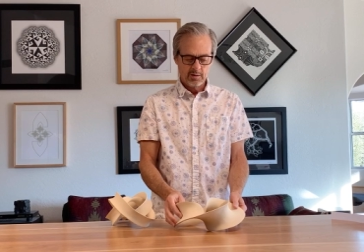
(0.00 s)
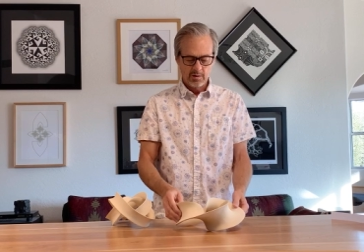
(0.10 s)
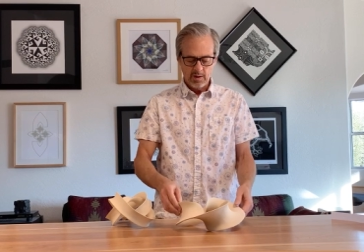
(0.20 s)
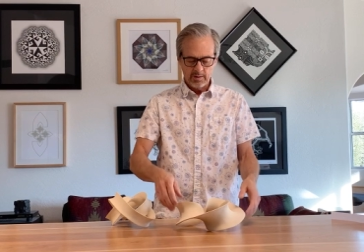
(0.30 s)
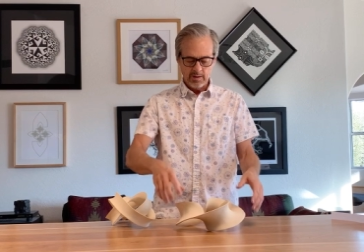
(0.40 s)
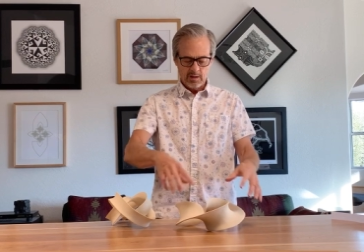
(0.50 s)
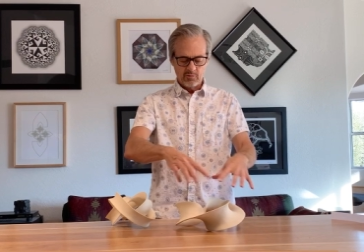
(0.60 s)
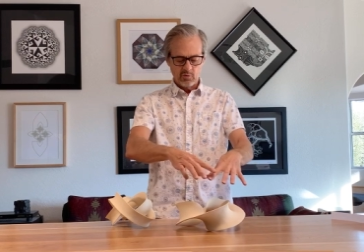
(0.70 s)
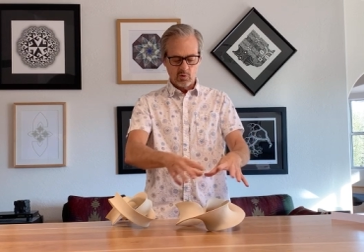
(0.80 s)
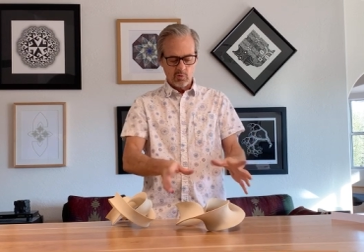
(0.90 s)
I kind of
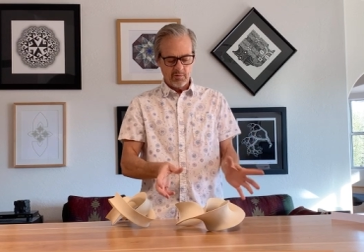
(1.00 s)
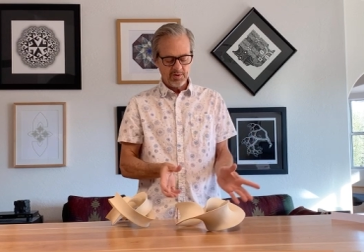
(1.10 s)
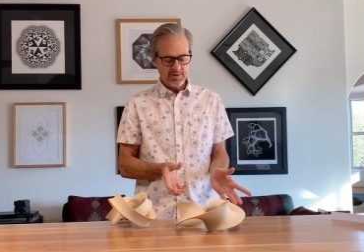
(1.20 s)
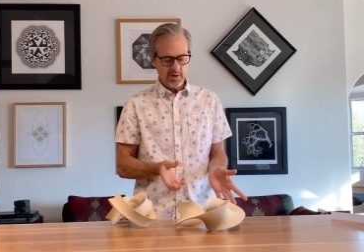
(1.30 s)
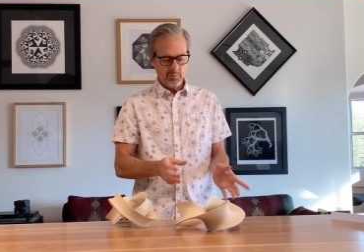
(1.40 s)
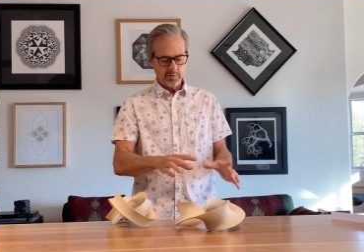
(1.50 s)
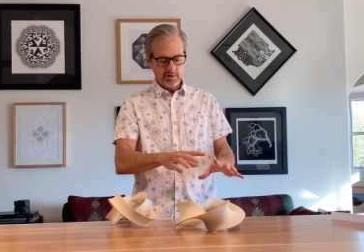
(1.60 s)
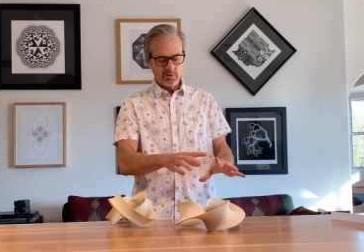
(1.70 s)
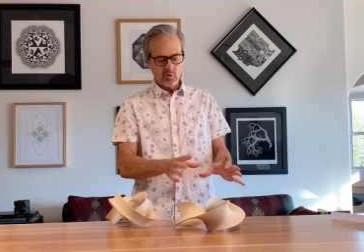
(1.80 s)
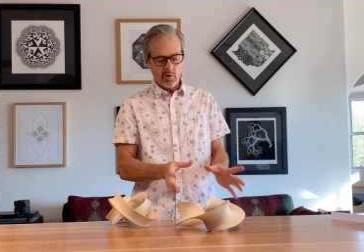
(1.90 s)
do a rough shape, let
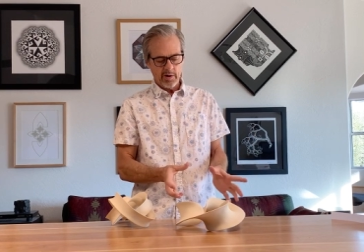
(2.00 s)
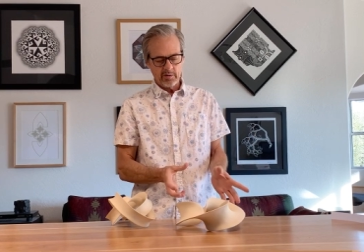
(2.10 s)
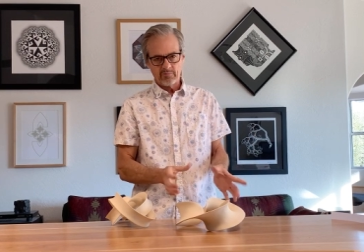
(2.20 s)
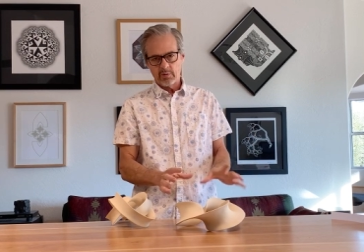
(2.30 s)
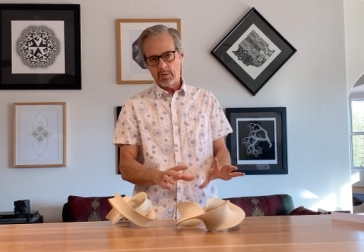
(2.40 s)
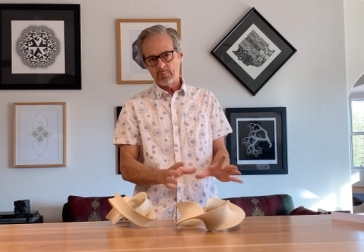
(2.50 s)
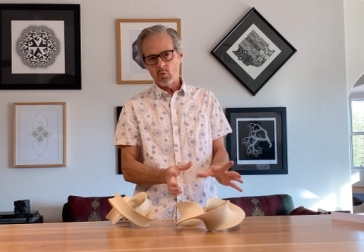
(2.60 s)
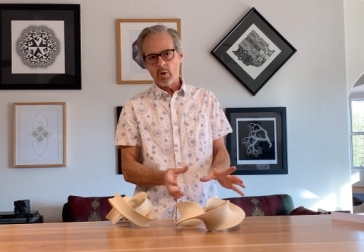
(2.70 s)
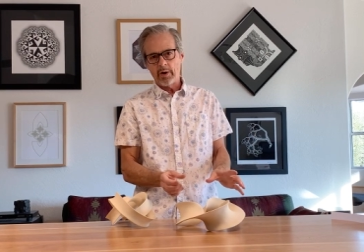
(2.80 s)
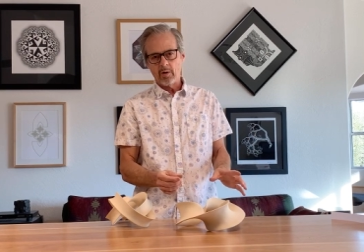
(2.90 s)
it dry for firm up a
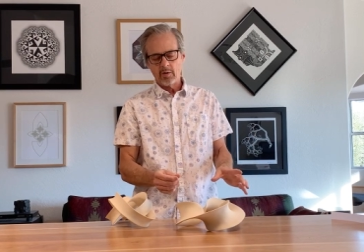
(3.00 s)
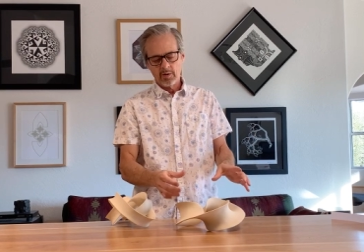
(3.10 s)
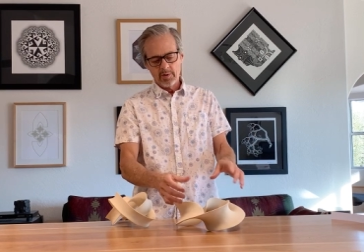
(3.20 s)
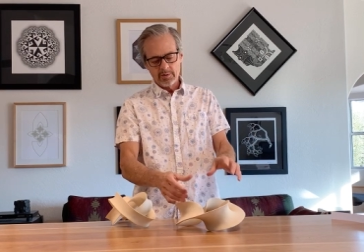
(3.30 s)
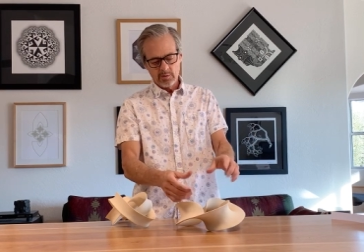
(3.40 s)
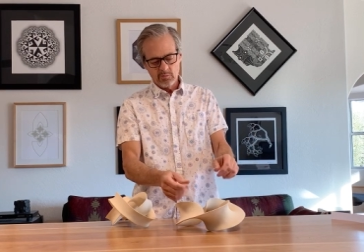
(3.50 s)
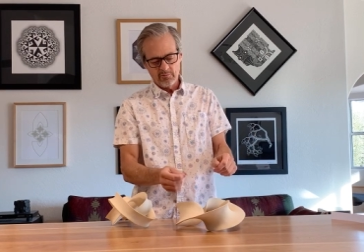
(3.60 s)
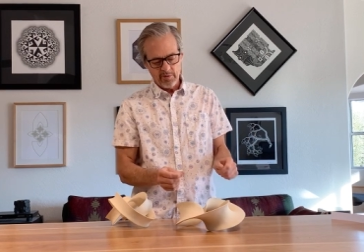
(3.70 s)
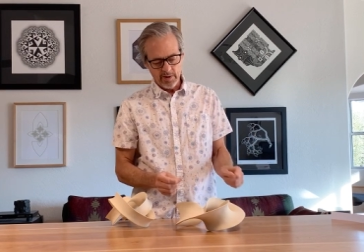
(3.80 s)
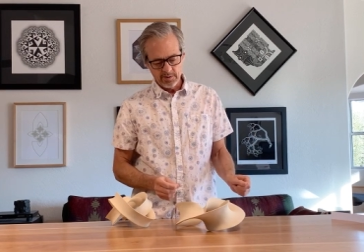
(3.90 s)
while, then
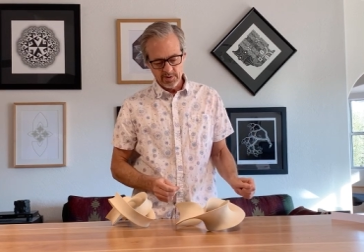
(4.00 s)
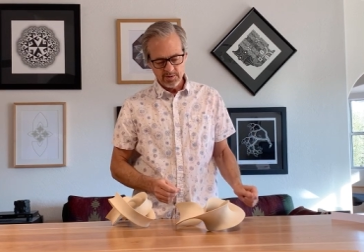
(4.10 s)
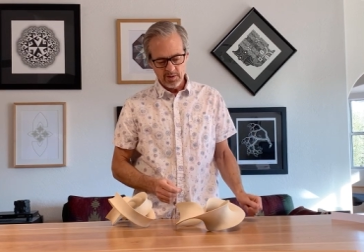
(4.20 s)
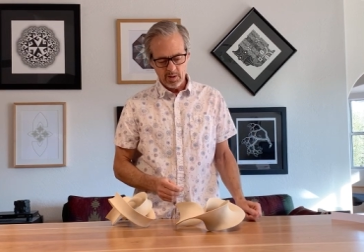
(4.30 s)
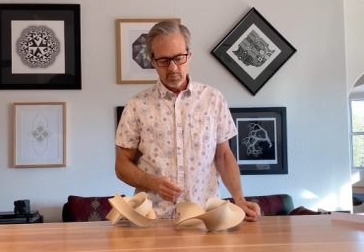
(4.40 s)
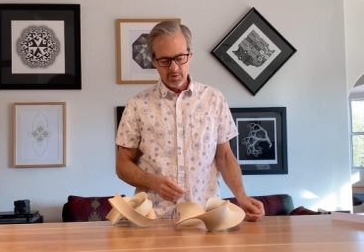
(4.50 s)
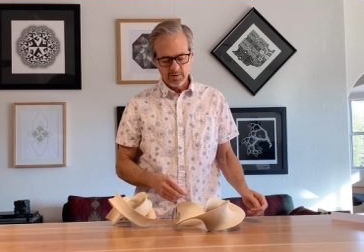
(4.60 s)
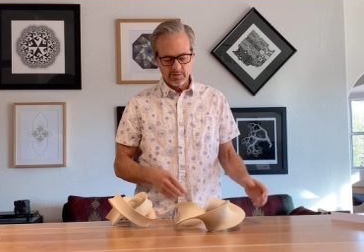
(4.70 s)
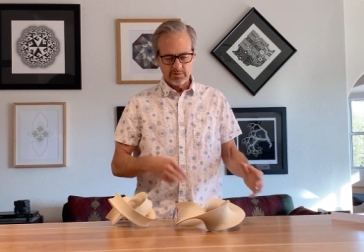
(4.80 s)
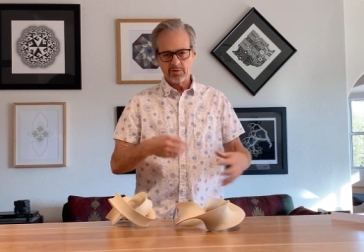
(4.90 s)
refine the shape,
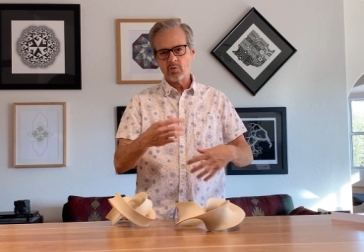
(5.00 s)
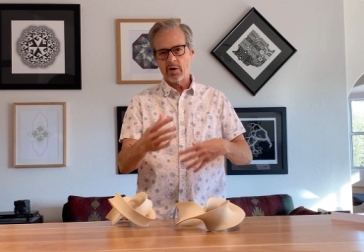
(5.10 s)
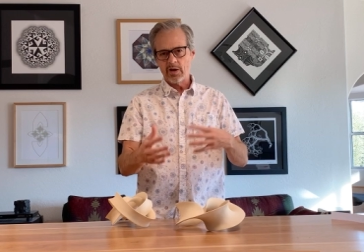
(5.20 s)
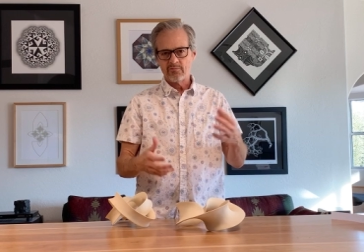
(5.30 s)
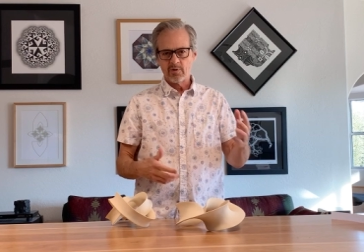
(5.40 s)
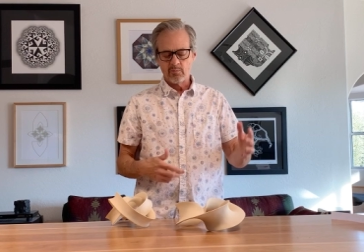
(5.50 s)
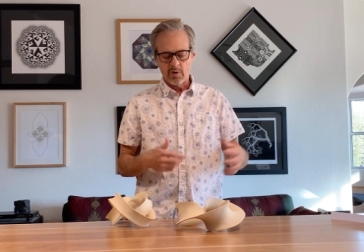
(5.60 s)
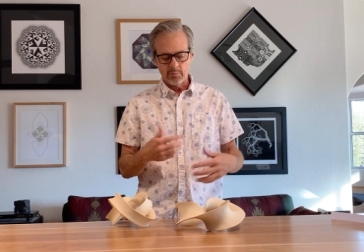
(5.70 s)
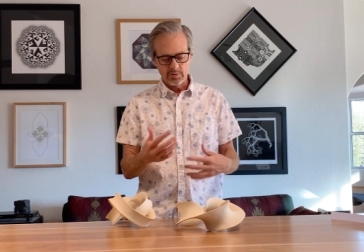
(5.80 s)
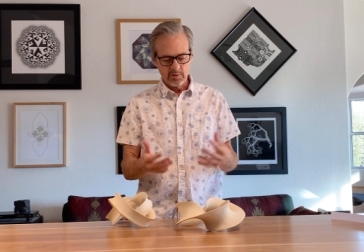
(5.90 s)
let it dry and firm
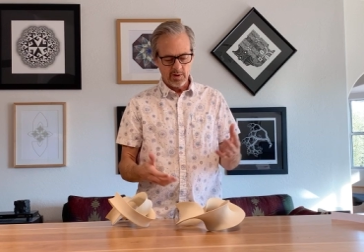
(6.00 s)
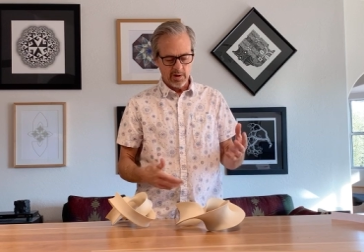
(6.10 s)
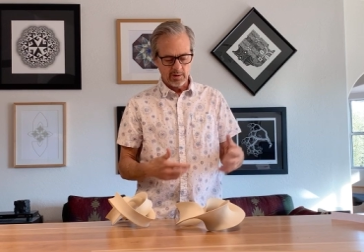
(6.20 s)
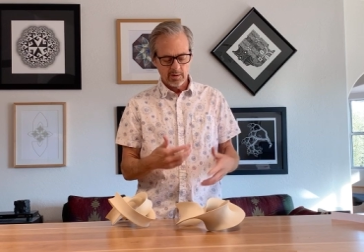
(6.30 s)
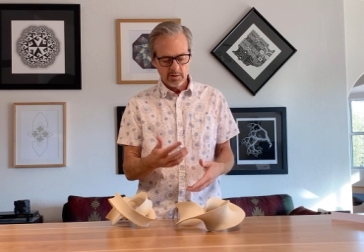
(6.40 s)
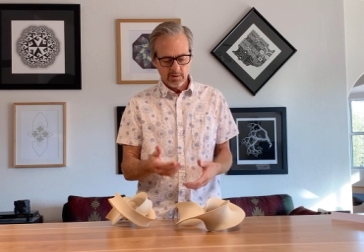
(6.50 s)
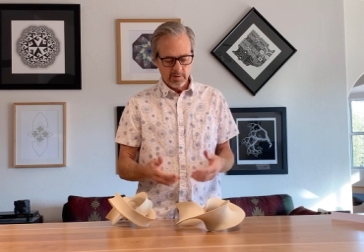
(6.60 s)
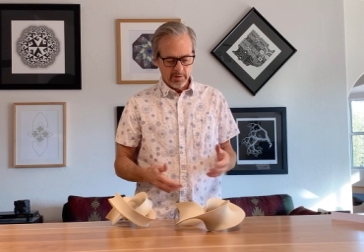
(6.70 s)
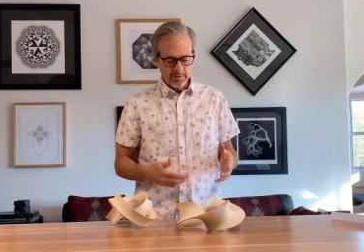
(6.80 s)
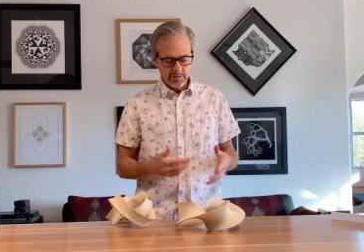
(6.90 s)
up and do that
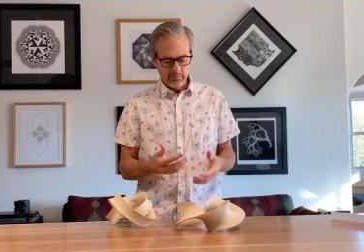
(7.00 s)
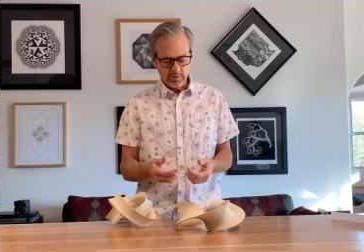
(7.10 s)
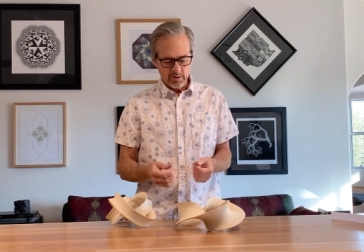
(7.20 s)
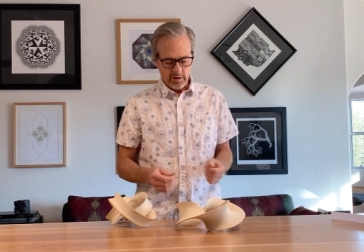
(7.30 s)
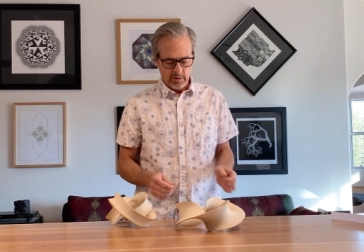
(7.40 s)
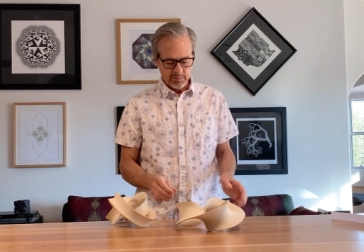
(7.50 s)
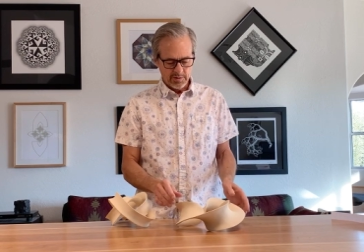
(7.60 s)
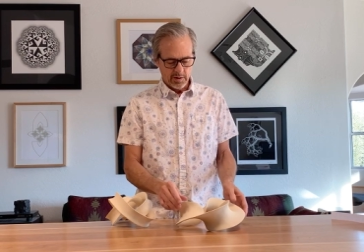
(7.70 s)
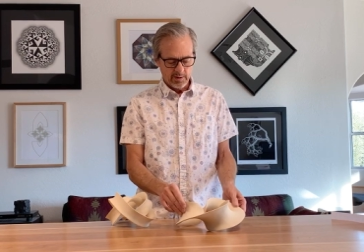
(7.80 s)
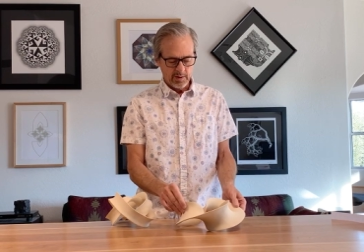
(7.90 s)
several times
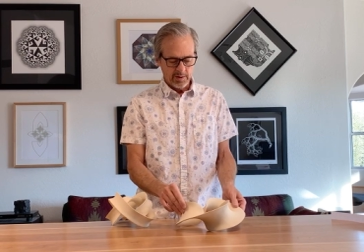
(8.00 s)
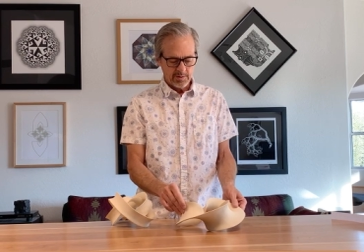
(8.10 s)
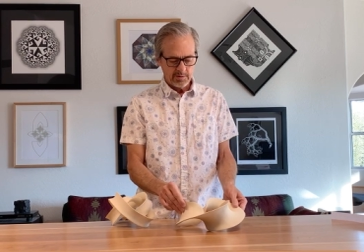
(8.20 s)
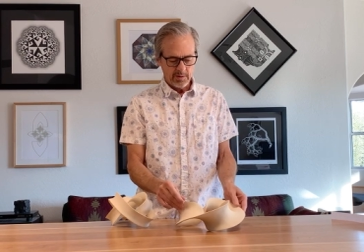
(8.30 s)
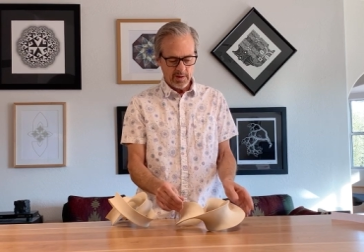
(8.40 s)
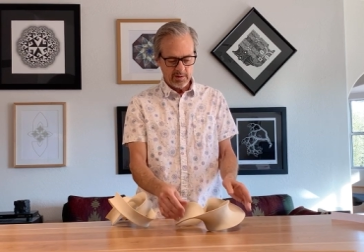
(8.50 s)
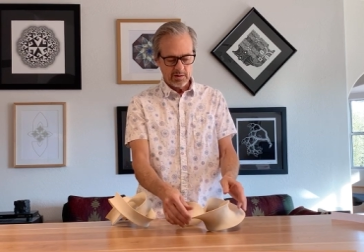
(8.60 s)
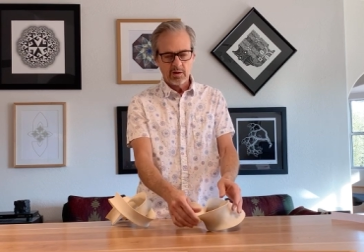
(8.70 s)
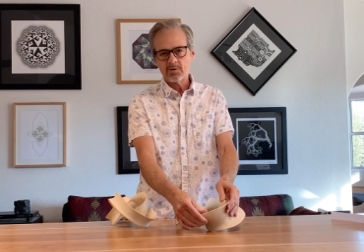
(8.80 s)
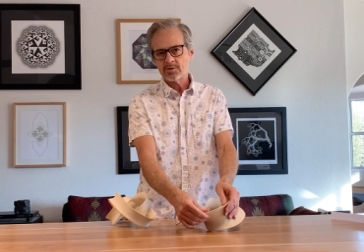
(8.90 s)
till it gets kind of
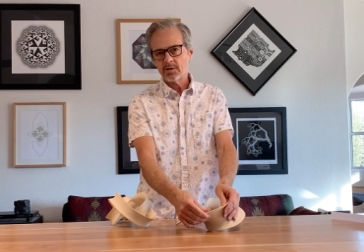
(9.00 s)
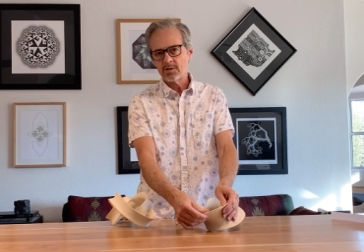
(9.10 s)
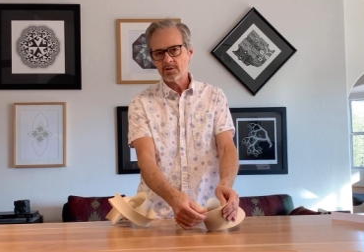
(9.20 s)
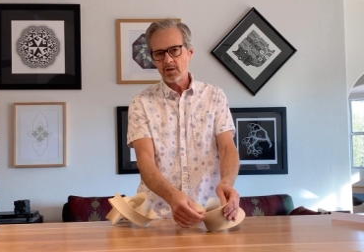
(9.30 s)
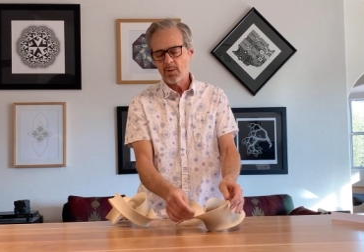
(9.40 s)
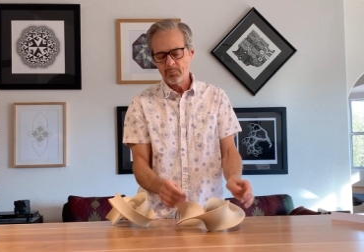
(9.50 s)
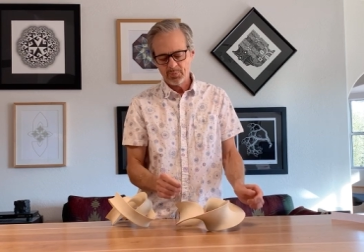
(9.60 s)
close to the shape.